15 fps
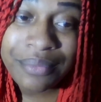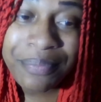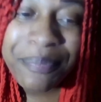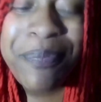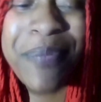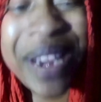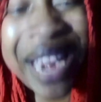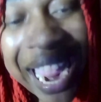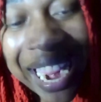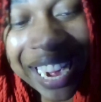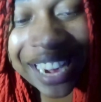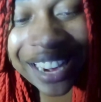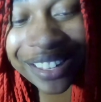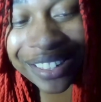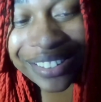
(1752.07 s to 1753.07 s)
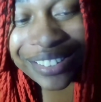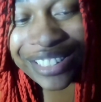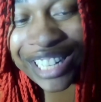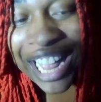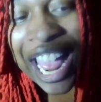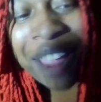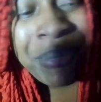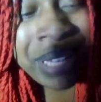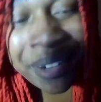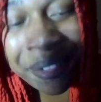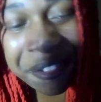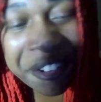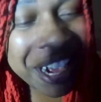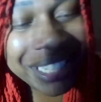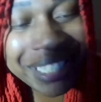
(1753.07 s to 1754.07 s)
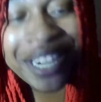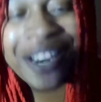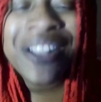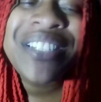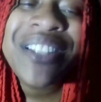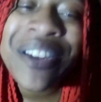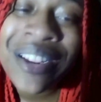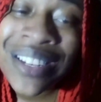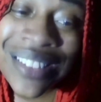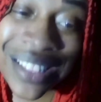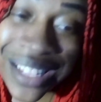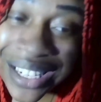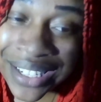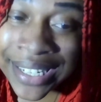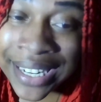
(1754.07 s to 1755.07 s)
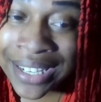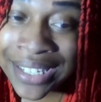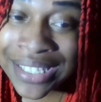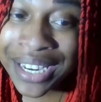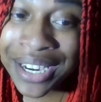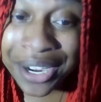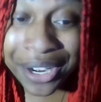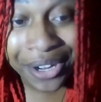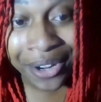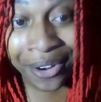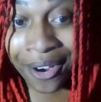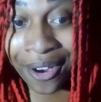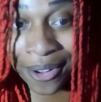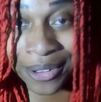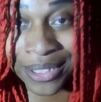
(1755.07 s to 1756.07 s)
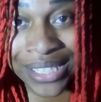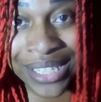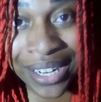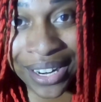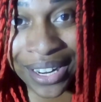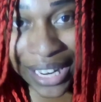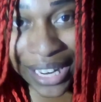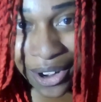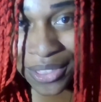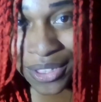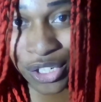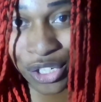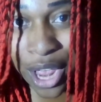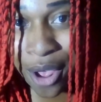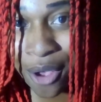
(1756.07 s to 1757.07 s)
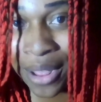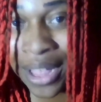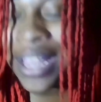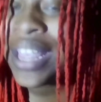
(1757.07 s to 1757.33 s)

But hey, I'm Lynn Ferguson, also known as Lynn Tennyson, your host here on the show,